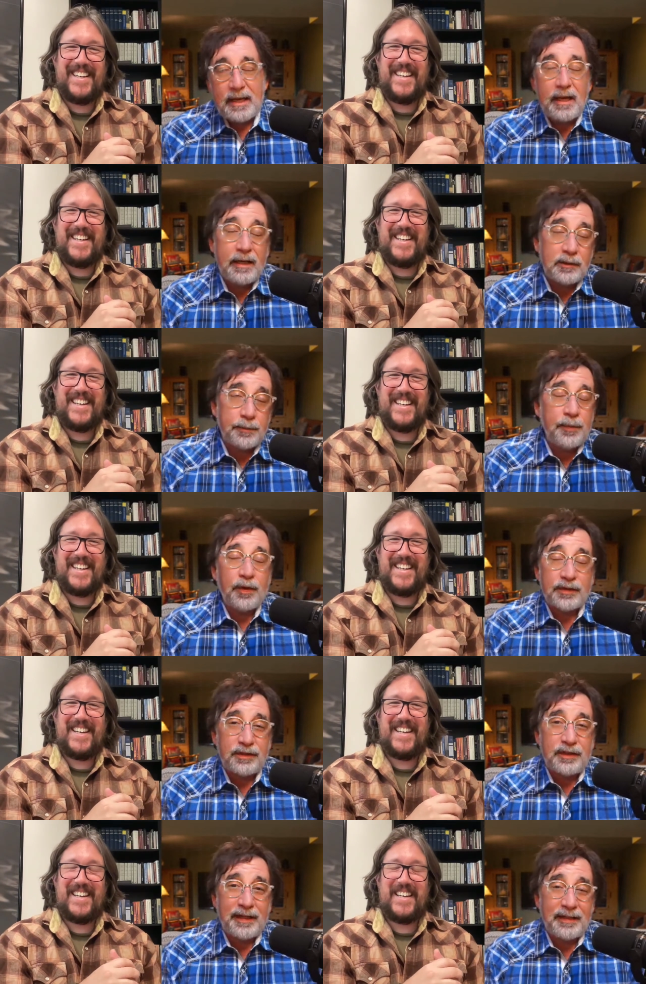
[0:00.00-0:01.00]
Speaker 1: His
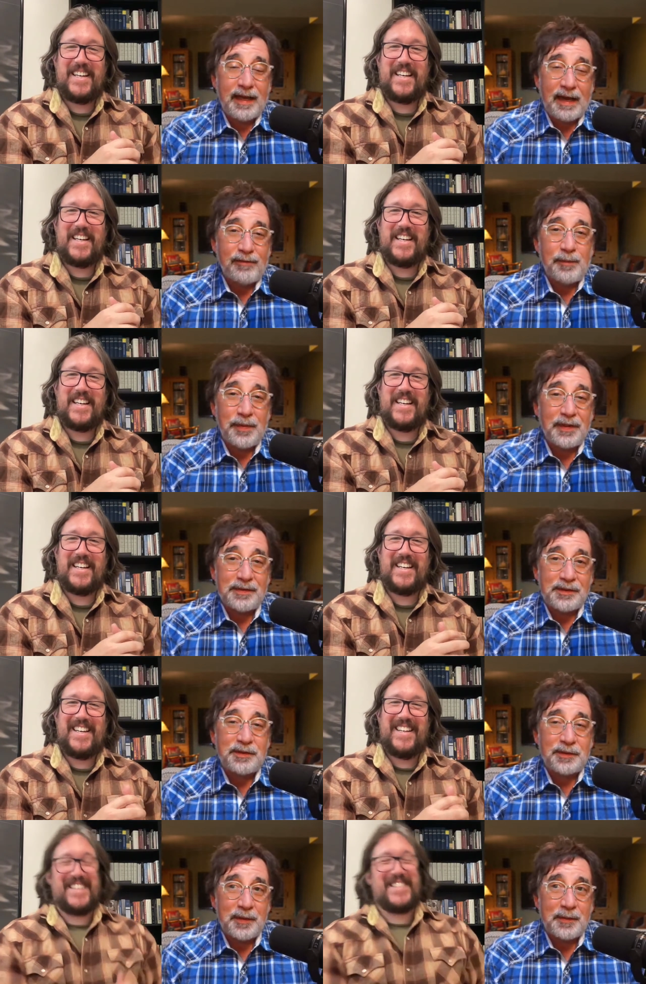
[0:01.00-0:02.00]
books tend to have a
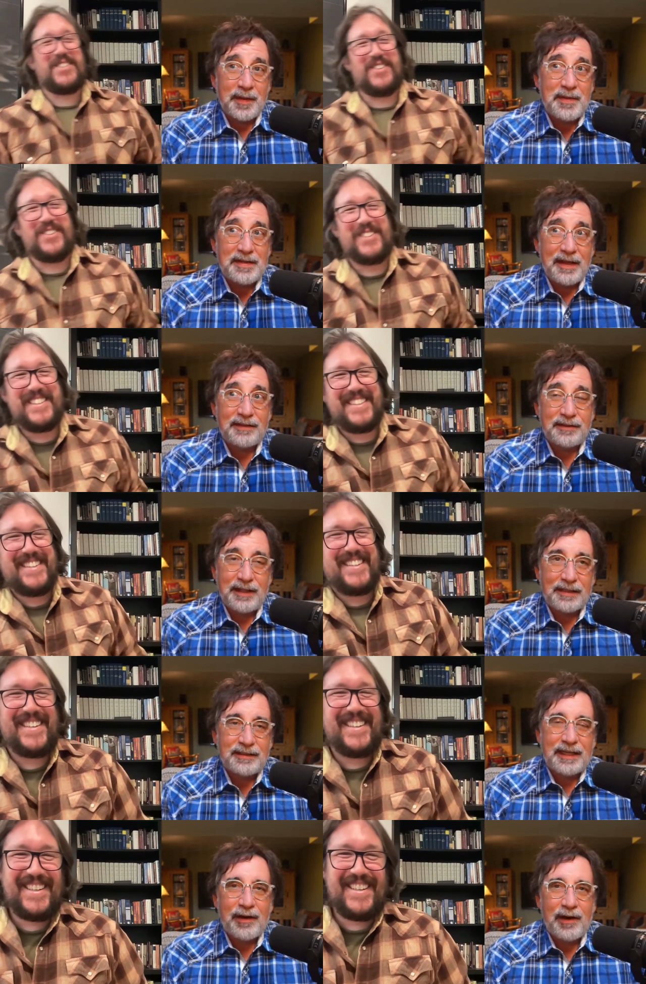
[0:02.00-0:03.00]
punch to them. Sure. I mean, that's
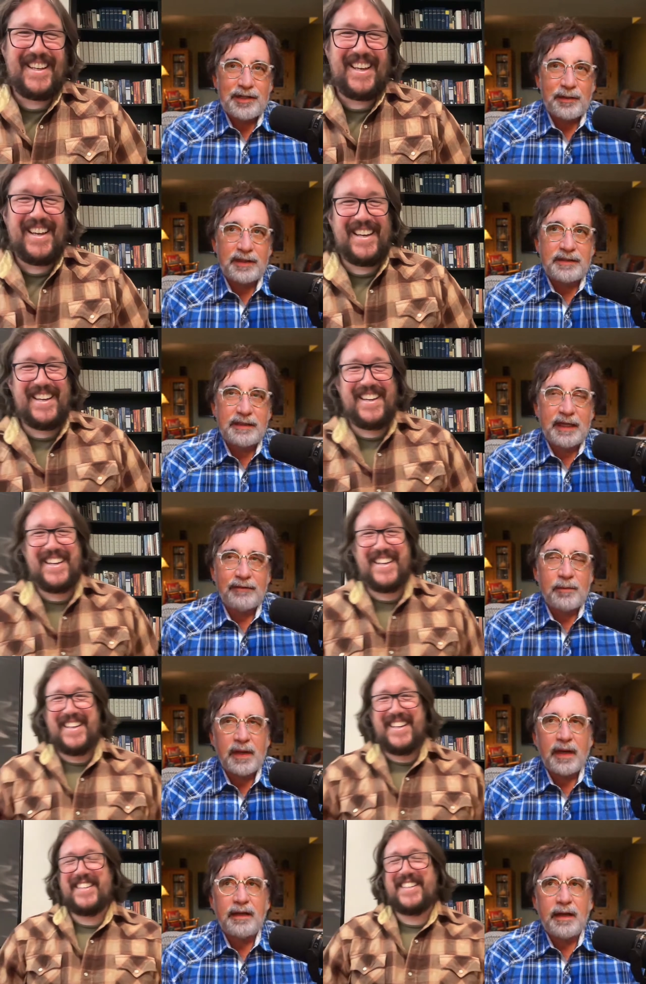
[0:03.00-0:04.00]
that's characteristic of
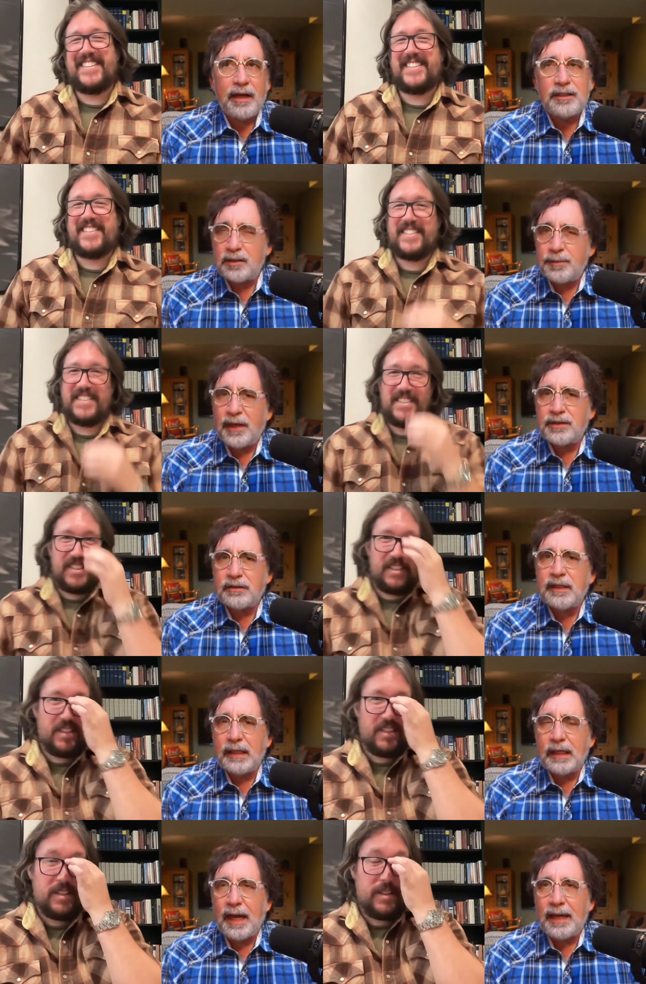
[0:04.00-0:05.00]
him. But I, I
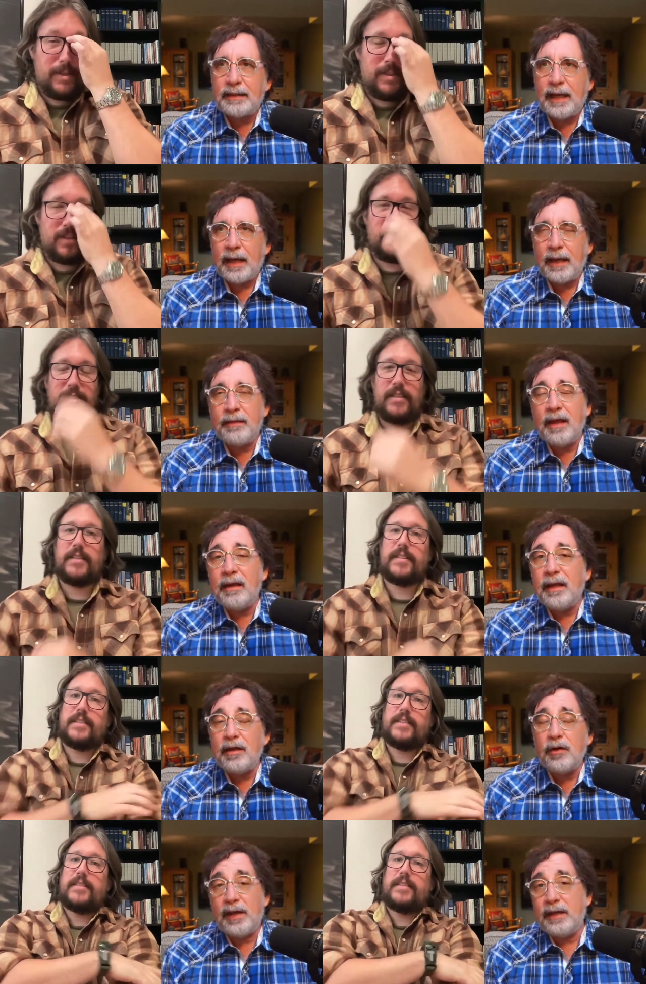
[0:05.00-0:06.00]
especially like that. And
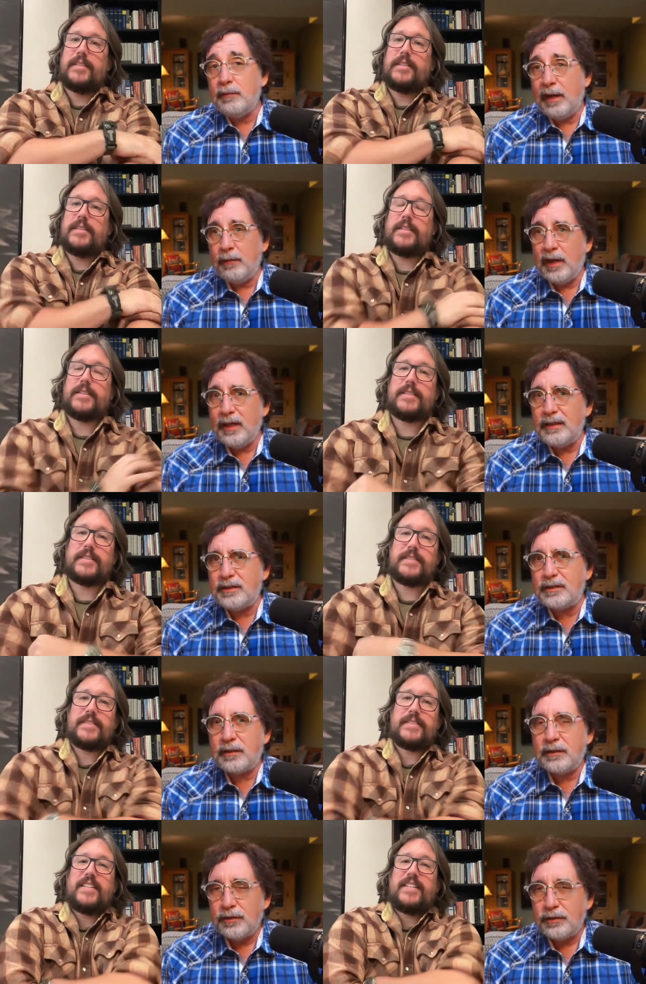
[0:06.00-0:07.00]
then you know he, he
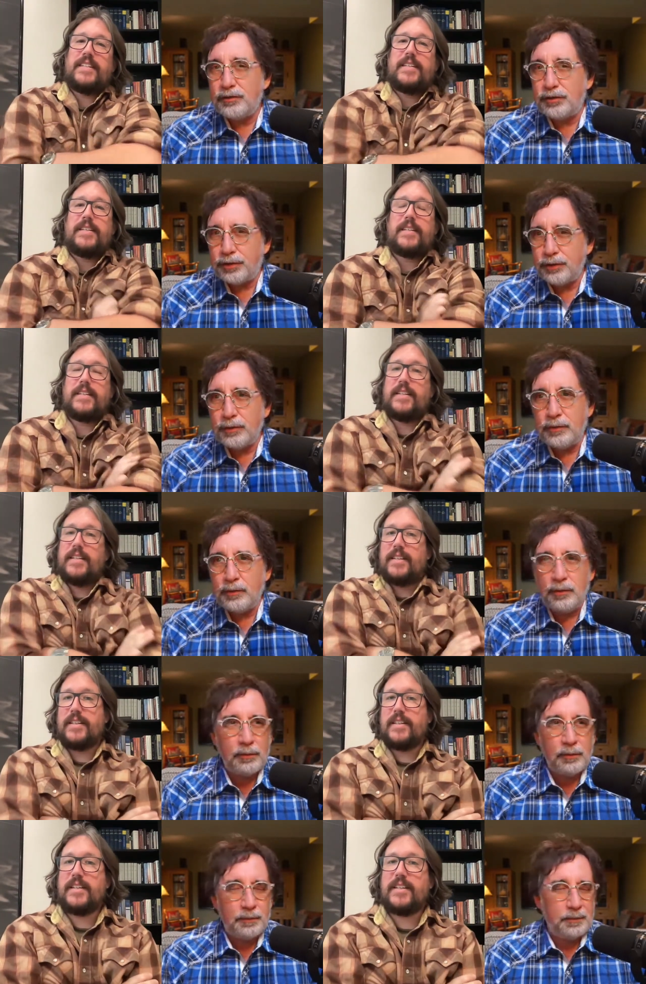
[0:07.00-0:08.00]
released
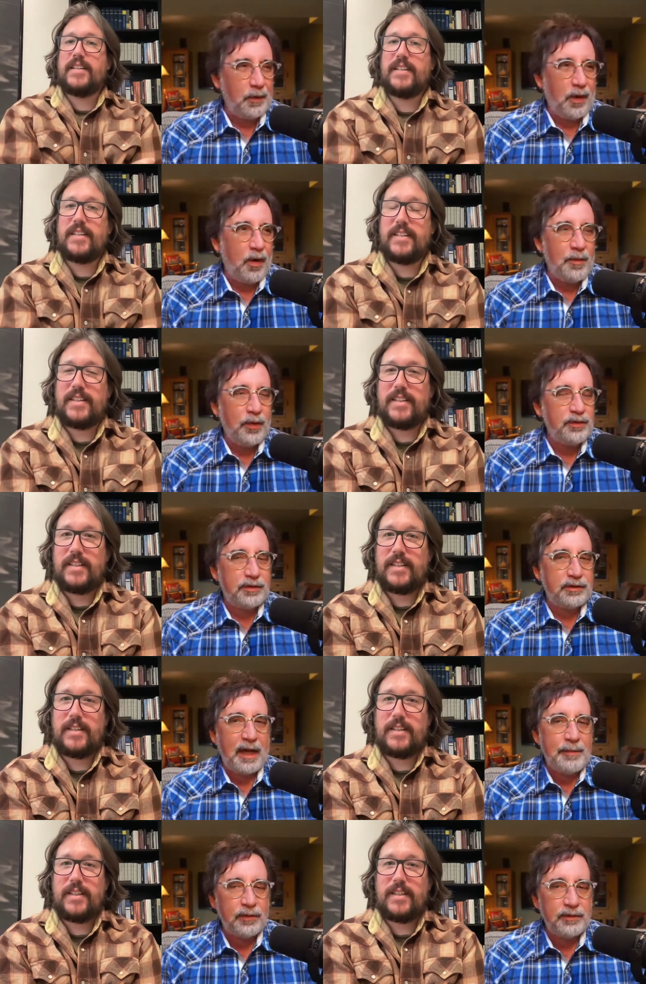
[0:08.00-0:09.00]
two almost
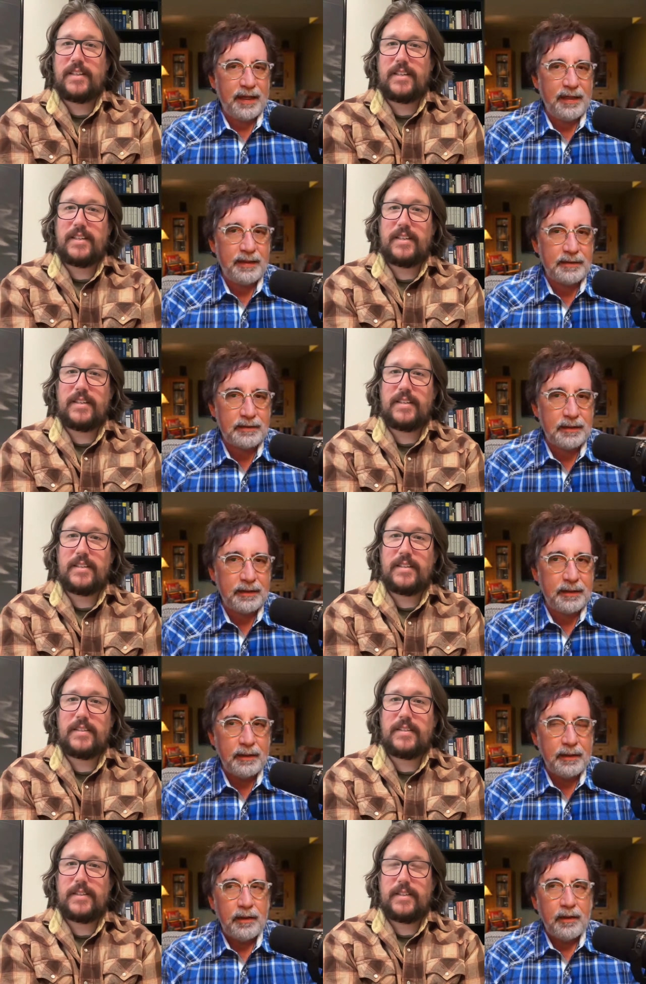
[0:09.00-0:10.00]

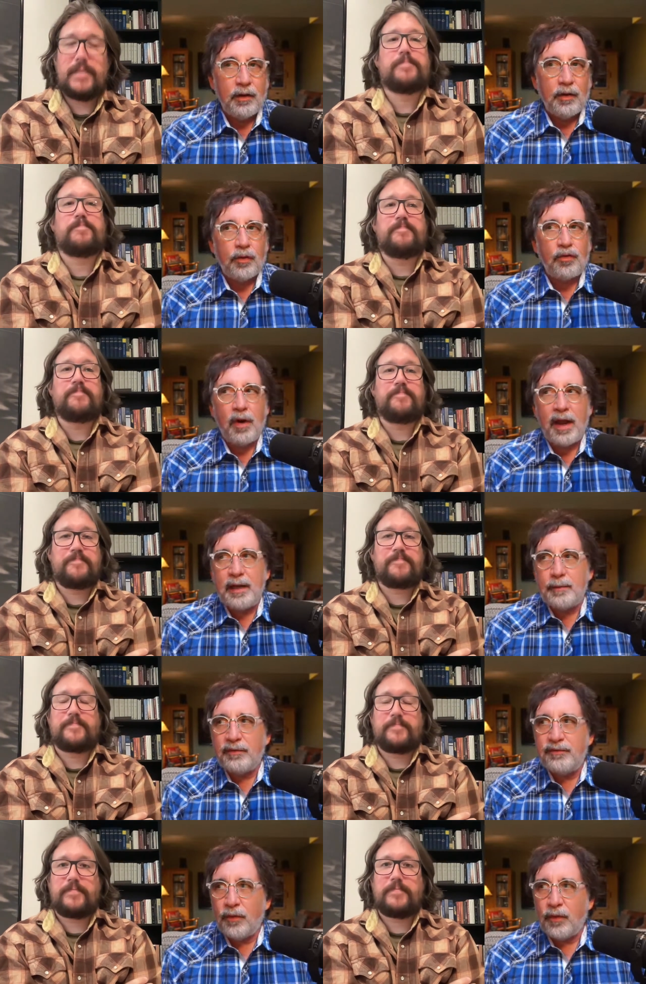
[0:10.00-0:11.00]
simultaneously. Mm-hmm.
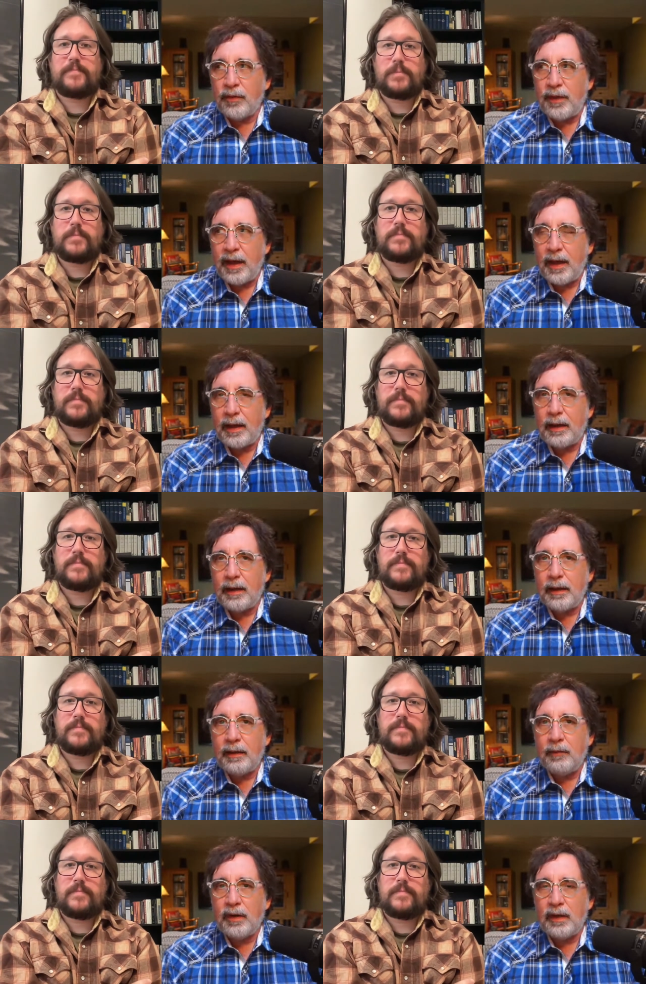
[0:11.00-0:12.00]
Right before that,
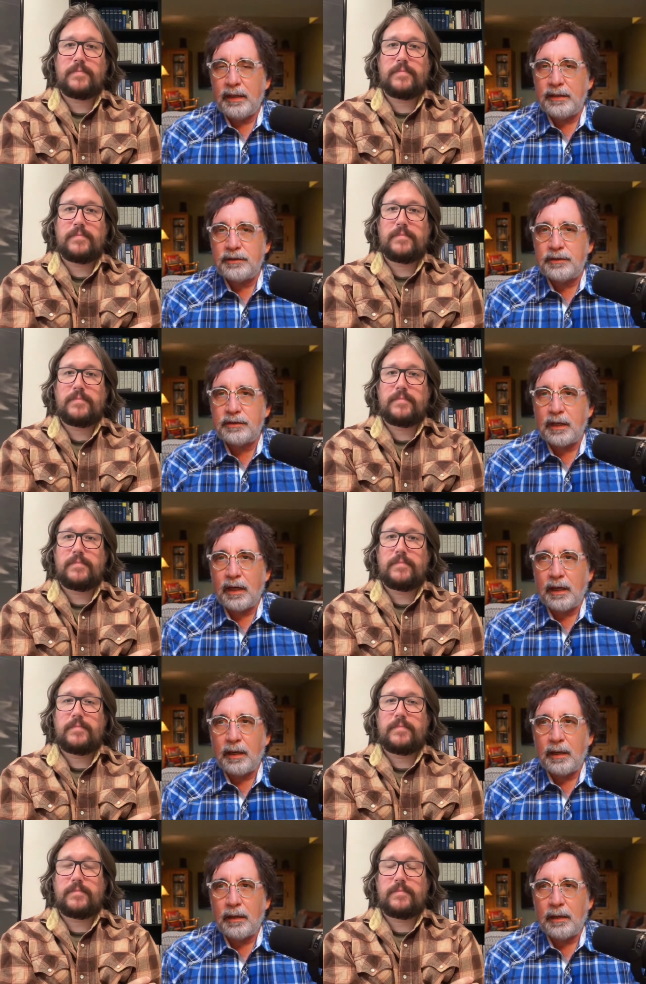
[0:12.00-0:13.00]
he released
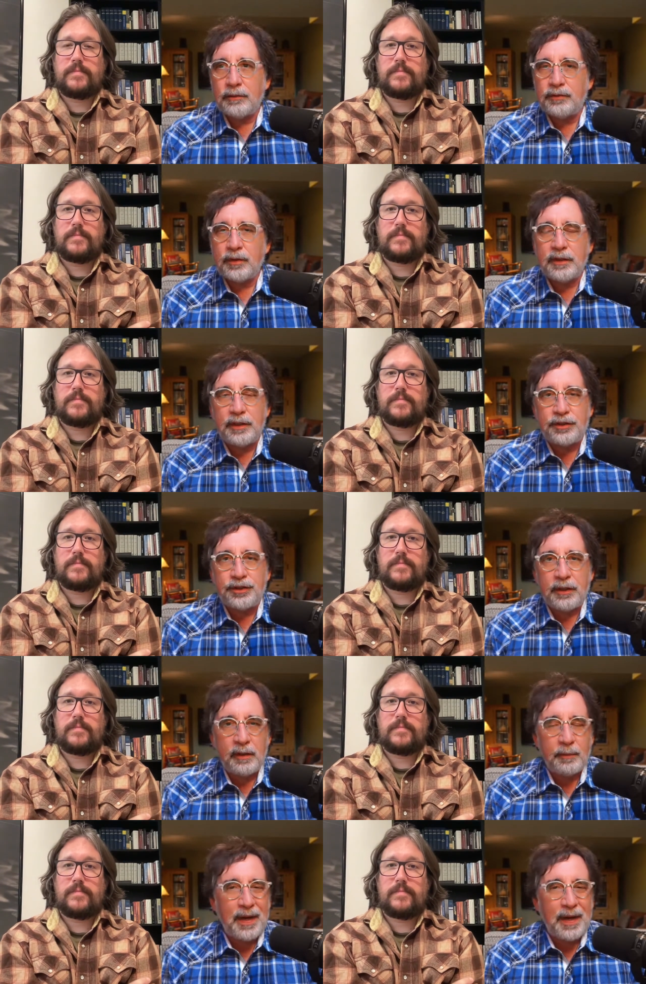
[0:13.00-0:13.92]
uh, Tradition and